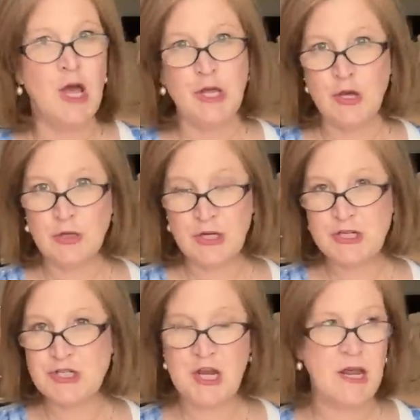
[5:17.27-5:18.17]
You look
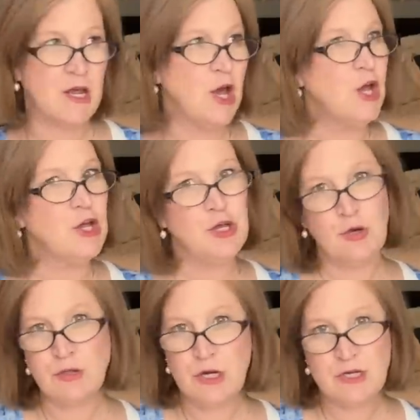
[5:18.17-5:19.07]
chic.
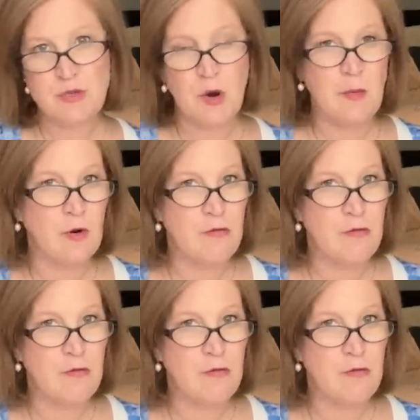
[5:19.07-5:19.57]
You look adorable.